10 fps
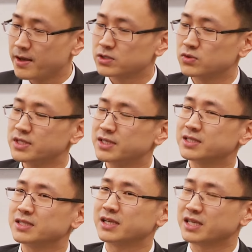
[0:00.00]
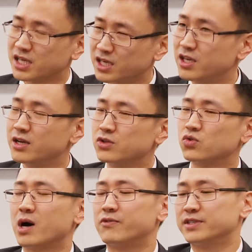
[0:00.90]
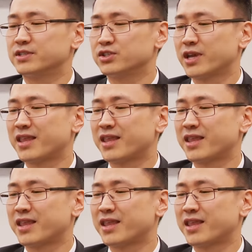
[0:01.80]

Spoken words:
So this is the key to our research,